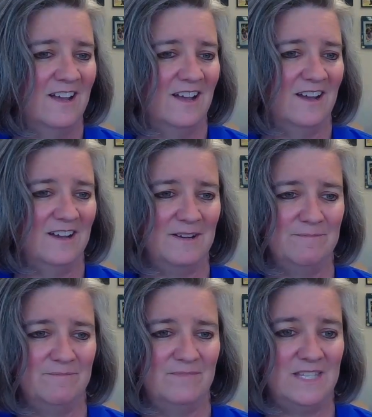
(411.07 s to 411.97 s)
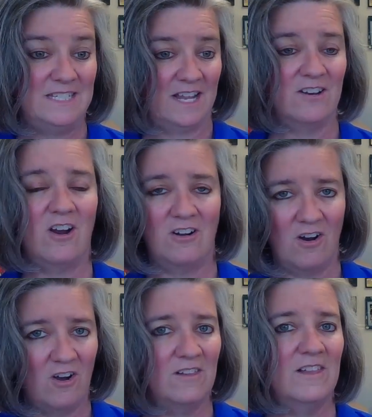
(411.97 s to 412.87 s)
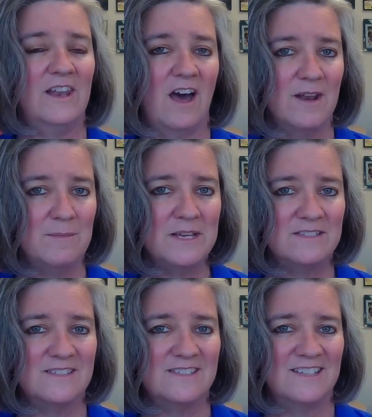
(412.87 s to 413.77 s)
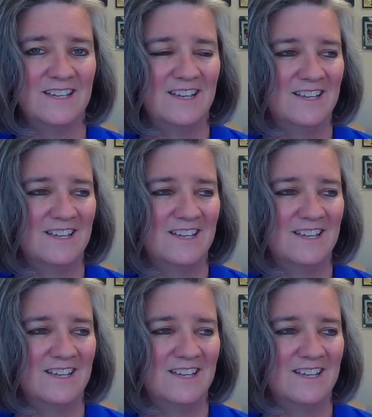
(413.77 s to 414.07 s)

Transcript: The data are all anonymous,